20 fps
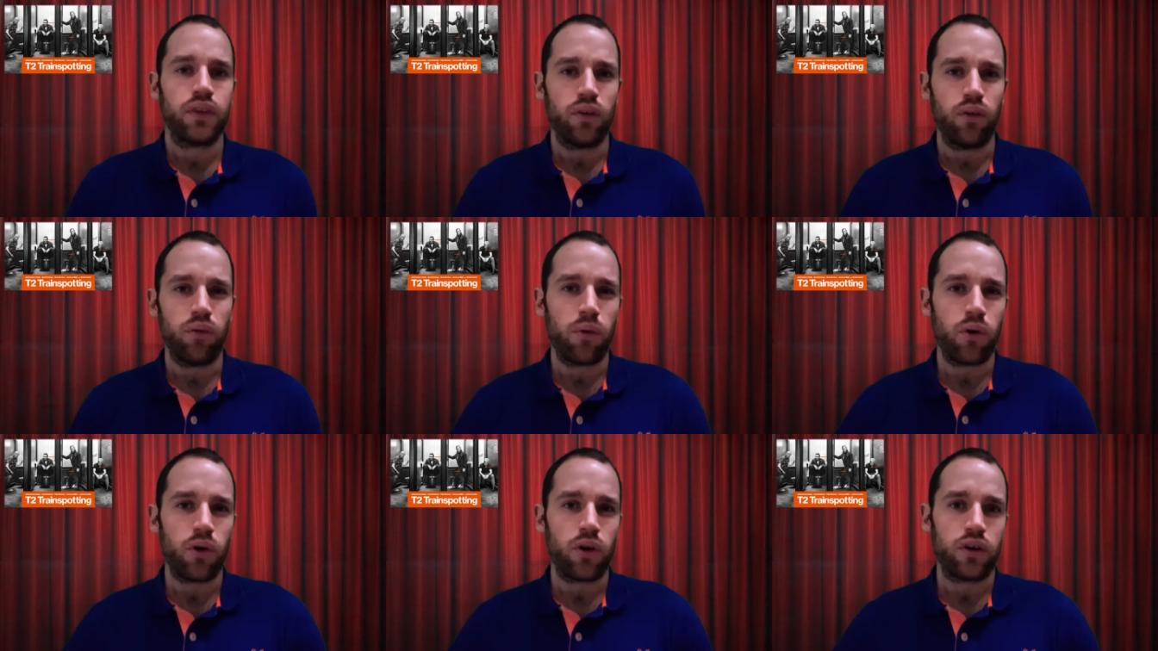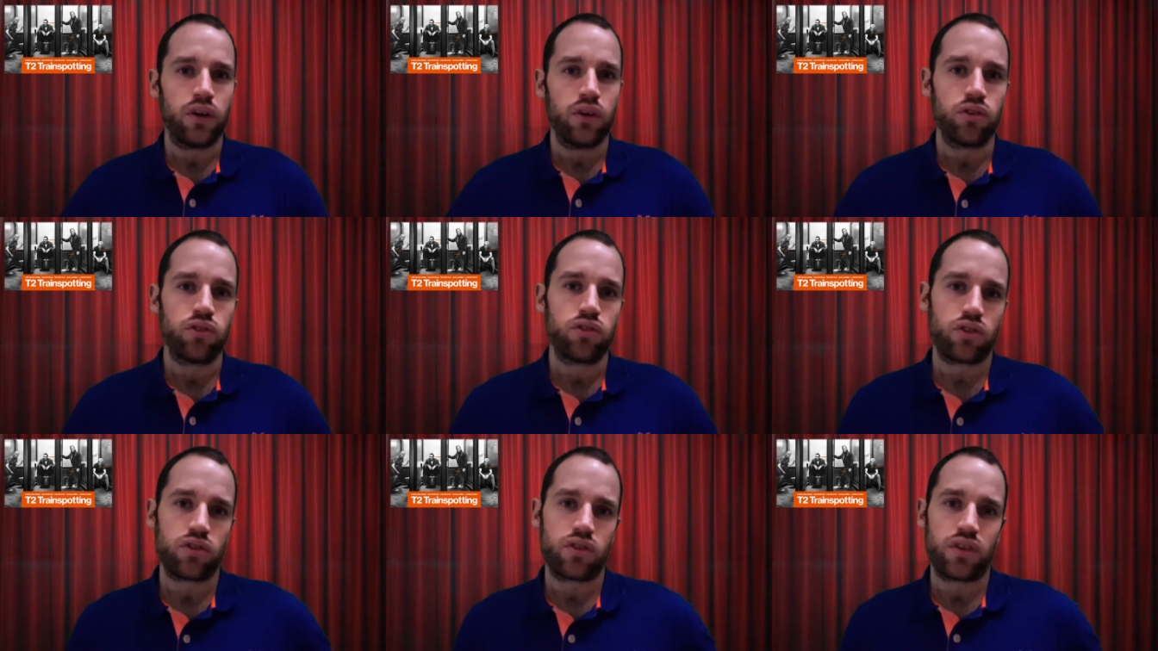They were more
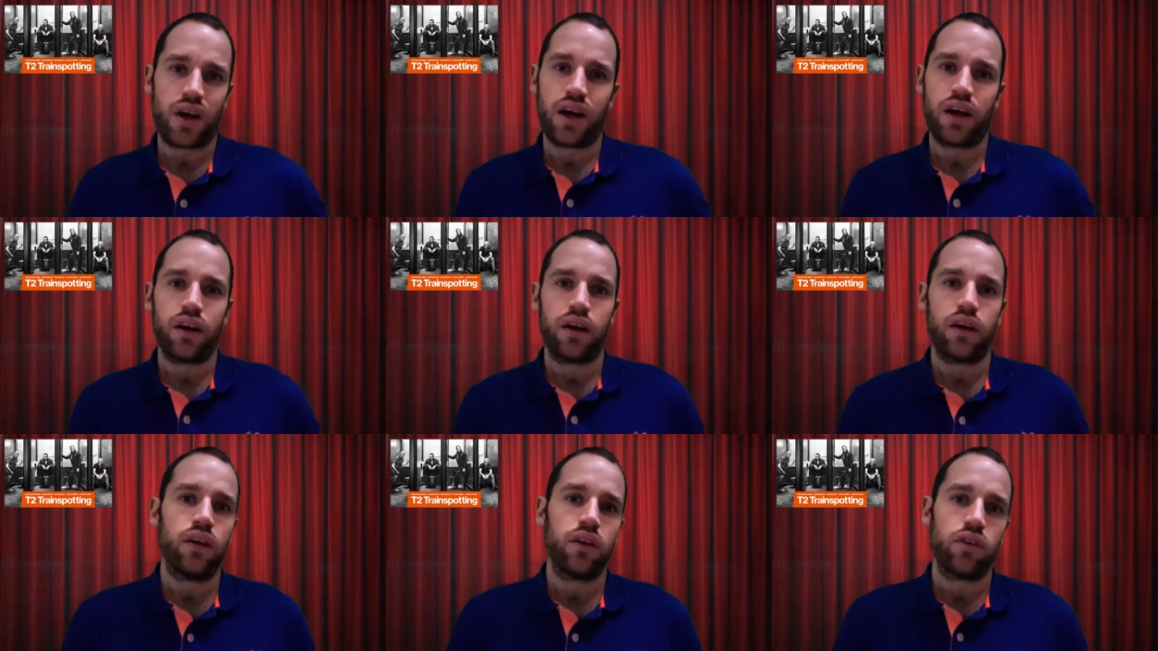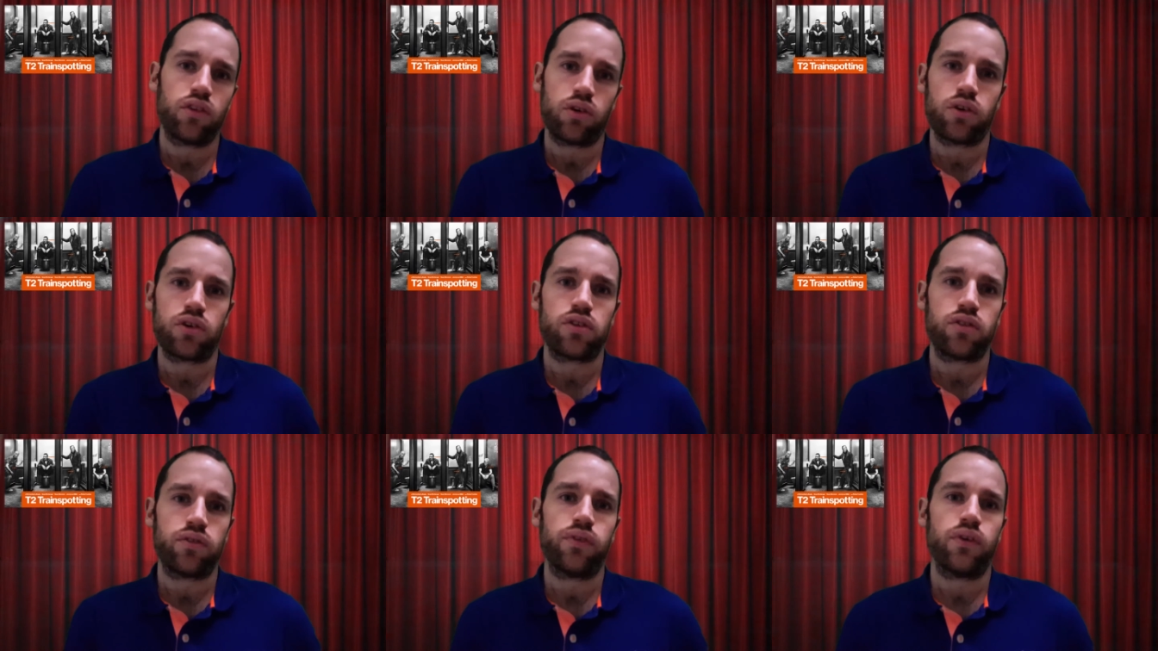used just to anchor you
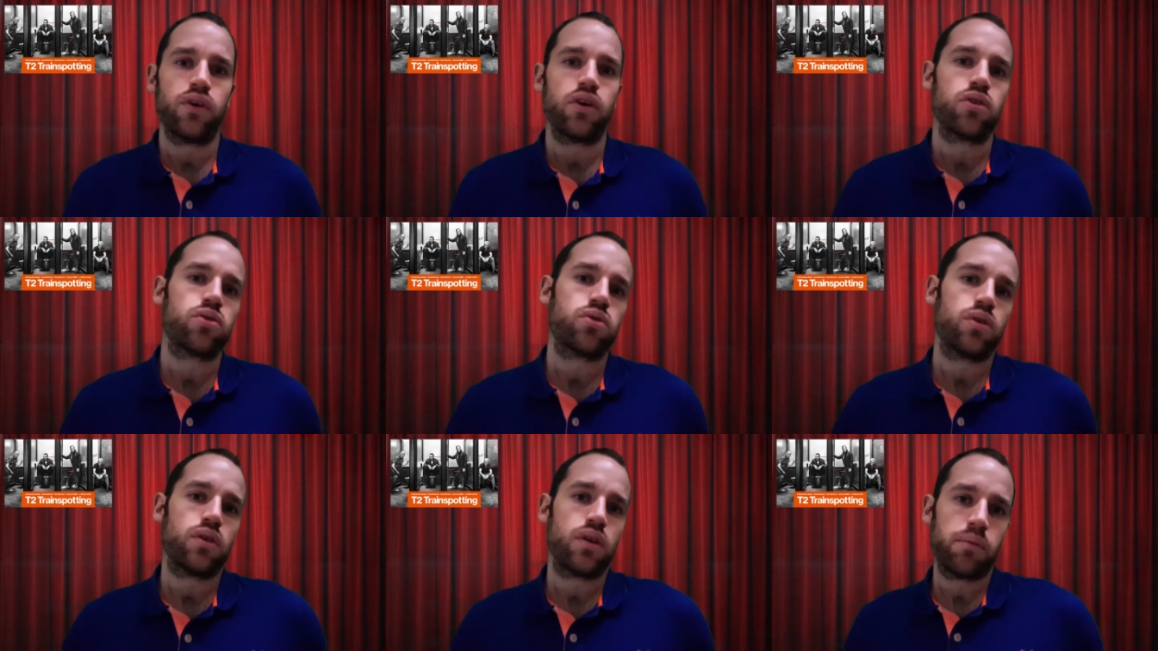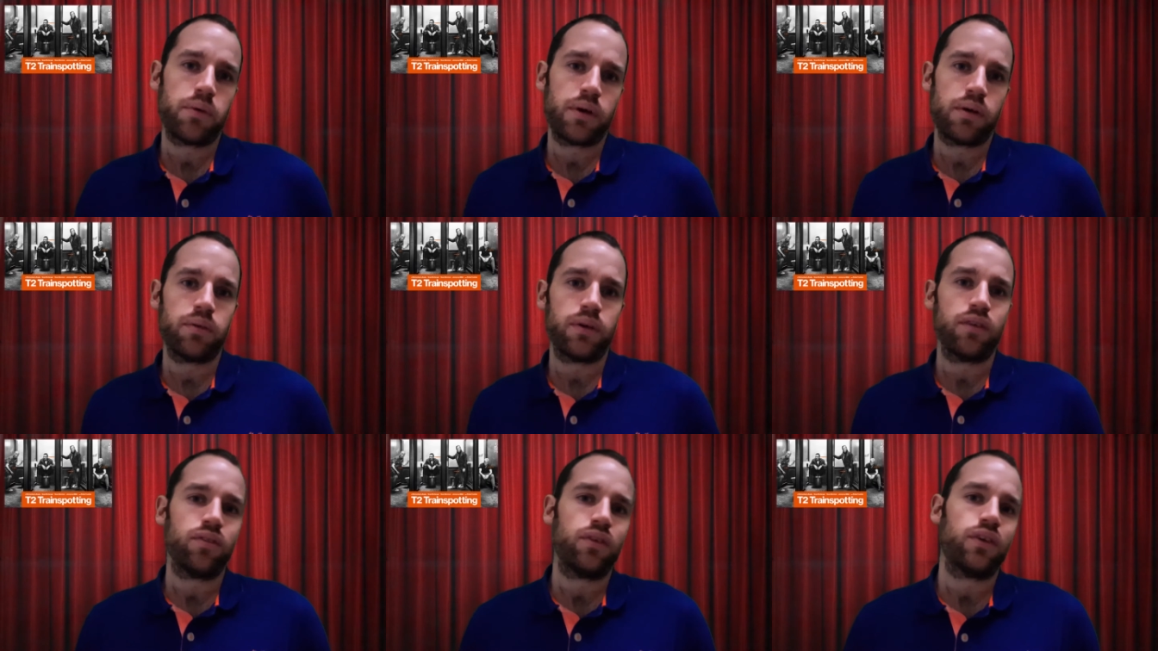towards the first one and
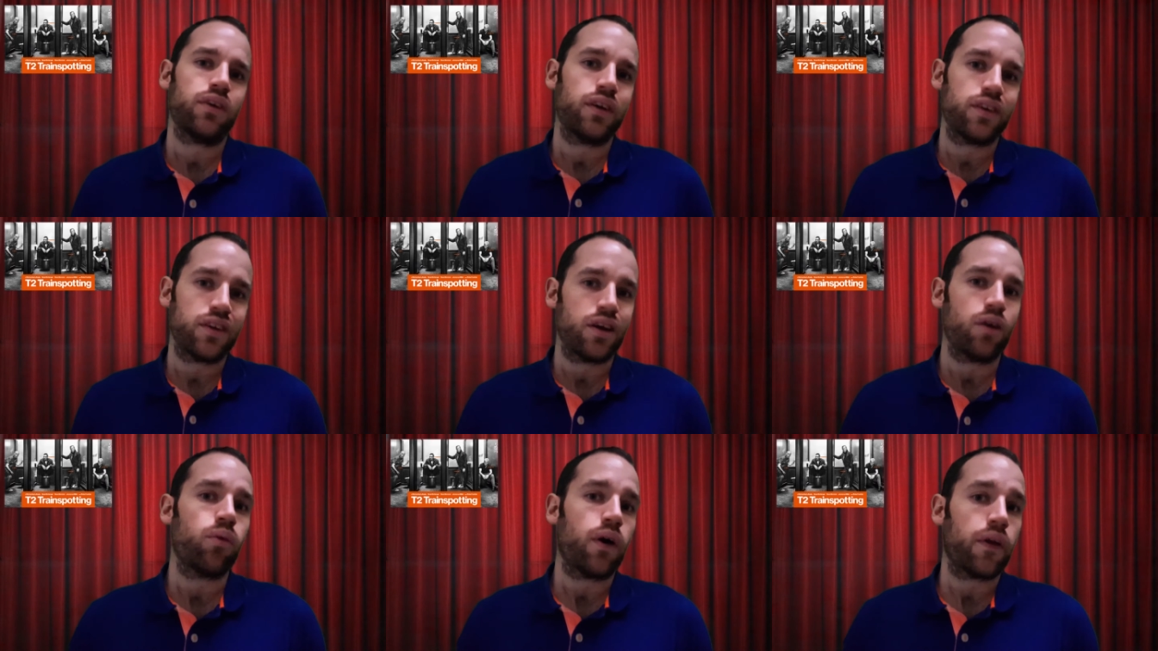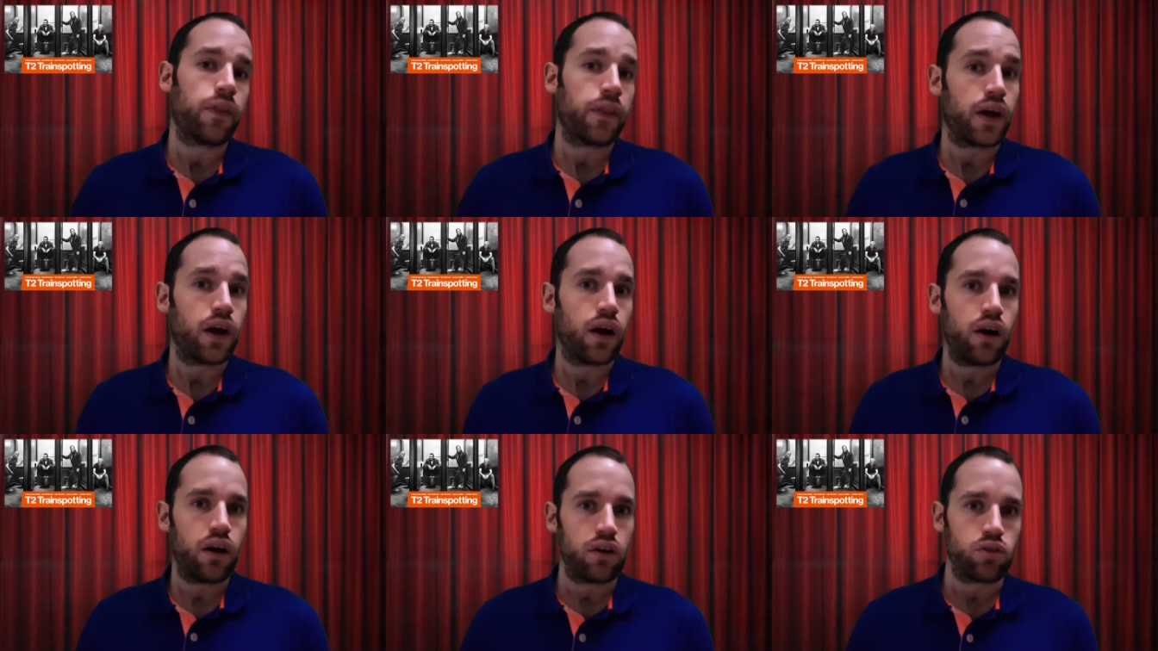maybe give you an idea what the
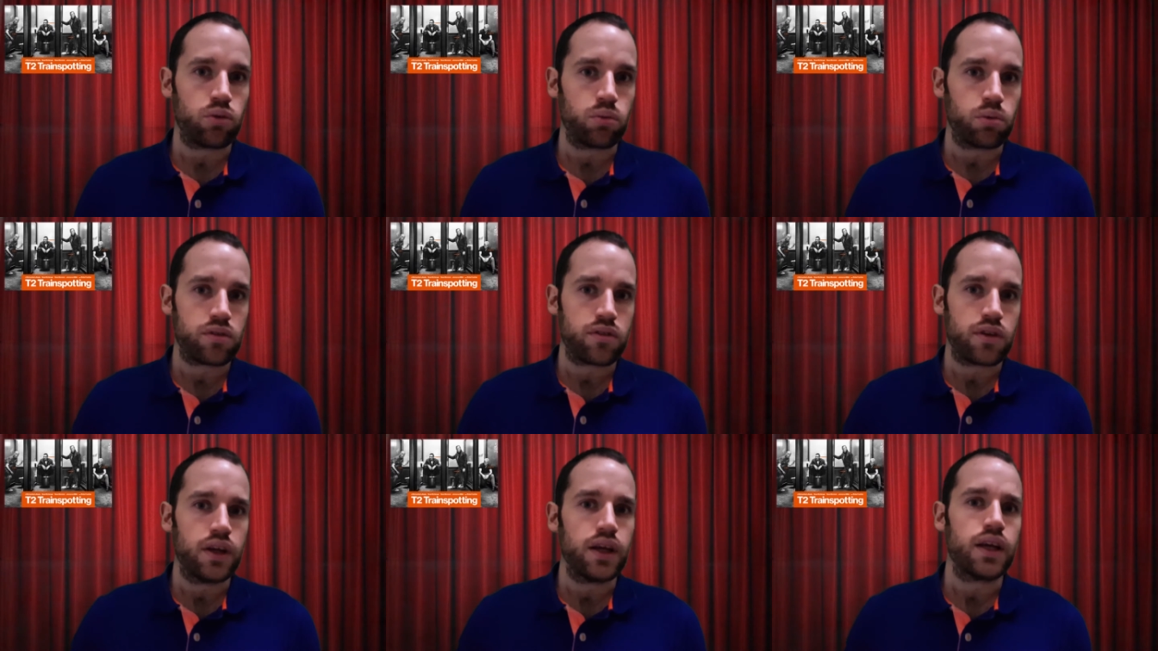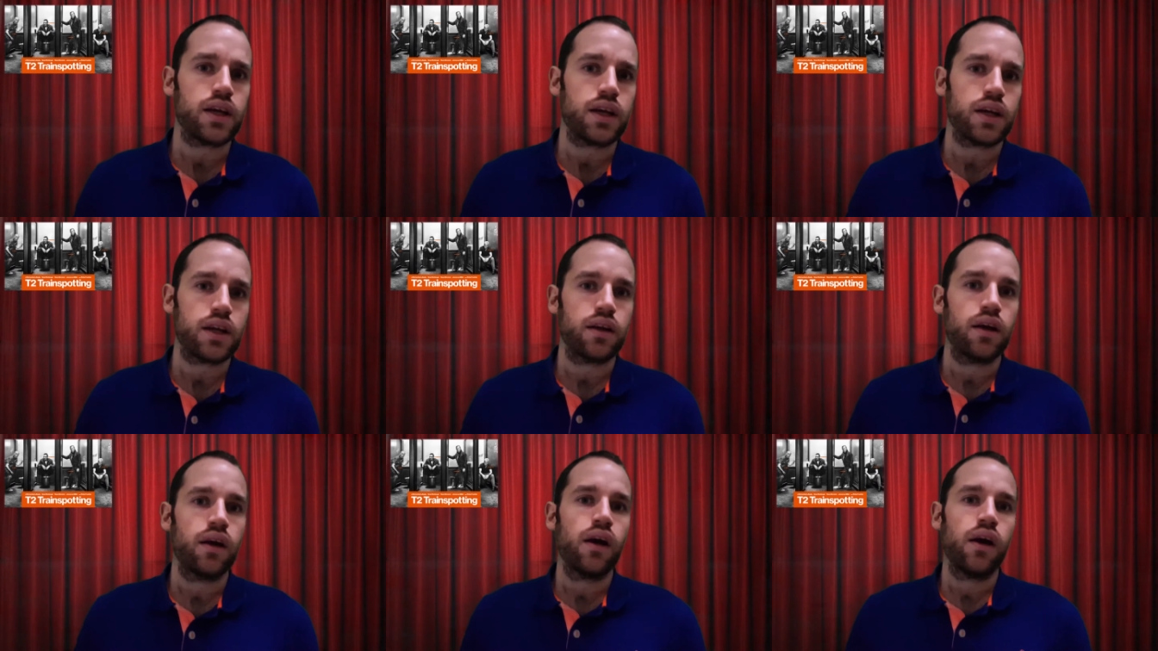character was
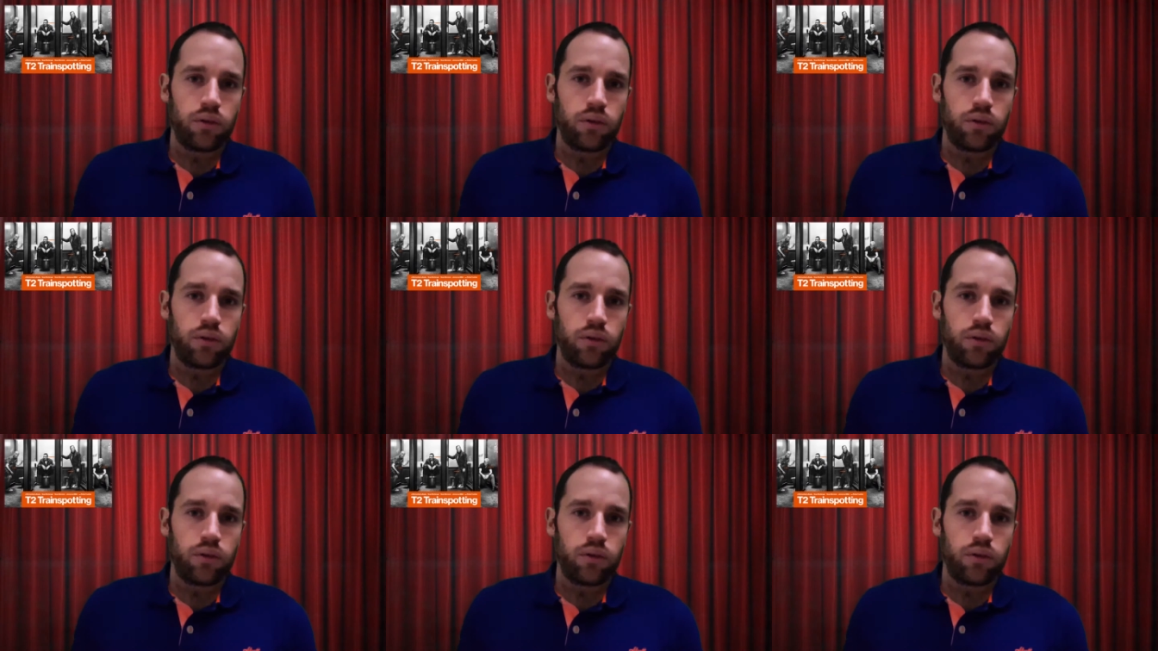thinking,